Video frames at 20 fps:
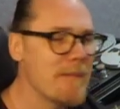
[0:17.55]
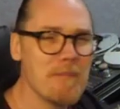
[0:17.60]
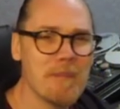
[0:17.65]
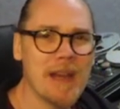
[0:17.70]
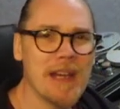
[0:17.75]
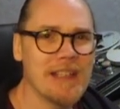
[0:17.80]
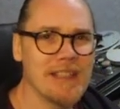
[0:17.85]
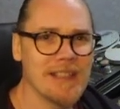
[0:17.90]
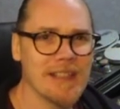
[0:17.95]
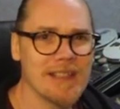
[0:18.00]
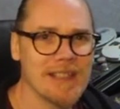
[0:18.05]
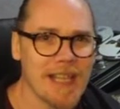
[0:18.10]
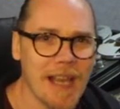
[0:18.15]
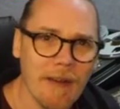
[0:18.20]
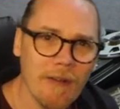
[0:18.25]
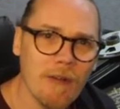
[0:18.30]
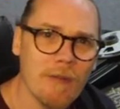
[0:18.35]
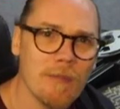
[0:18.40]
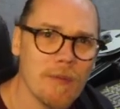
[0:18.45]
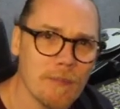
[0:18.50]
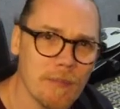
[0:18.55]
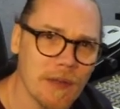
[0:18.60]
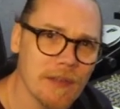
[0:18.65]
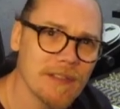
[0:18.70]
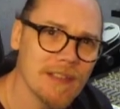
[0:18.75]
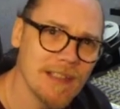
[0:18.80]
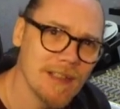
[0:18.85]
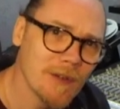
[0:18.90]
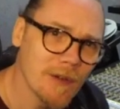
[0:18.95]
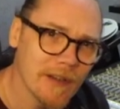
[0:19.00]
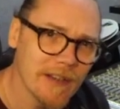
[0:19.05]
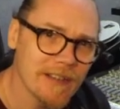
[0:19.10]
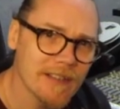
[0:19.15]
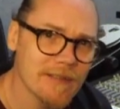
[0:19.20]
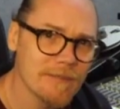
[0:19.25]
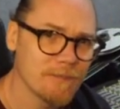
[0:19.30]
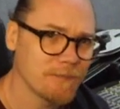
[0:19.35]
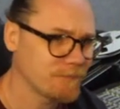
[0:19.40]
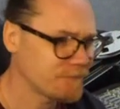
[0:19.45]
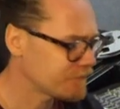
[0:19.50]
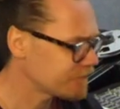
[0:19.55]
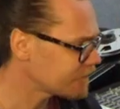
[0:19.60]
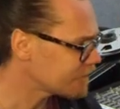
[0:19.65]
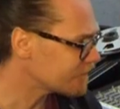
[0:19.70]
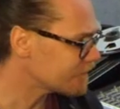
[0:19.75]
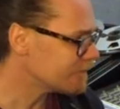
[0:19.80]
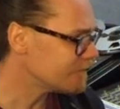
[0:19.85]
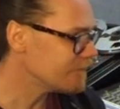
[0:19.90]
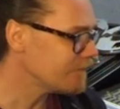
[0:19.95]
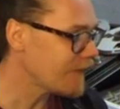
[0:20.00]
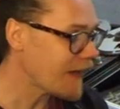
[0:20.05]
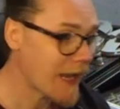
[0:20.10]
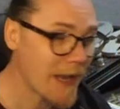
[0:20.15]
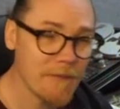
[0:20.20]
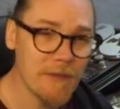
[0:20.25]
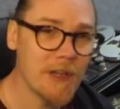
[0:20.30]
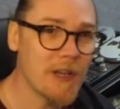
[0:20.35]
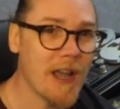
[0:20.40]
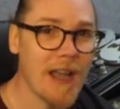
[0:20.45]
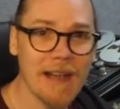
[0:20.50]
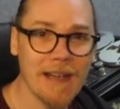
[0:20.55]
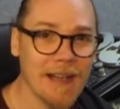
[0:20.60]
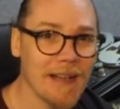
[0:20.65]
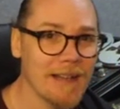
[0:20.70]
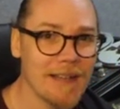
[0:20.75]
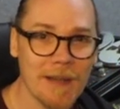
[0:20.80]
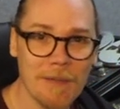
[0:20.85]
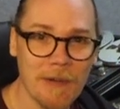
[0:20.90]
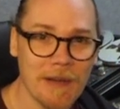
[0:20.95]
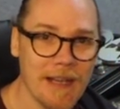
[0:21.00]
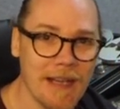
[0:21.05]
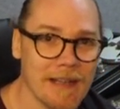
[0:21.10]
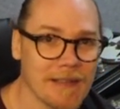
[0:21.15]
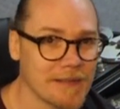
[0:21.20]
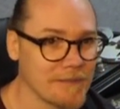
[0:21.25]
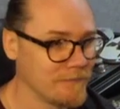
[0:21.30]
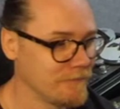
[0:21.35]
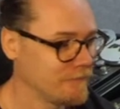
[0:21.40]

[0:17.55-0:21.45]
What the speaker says: makes a terrible buzzing noise. Have you got any idea what it is?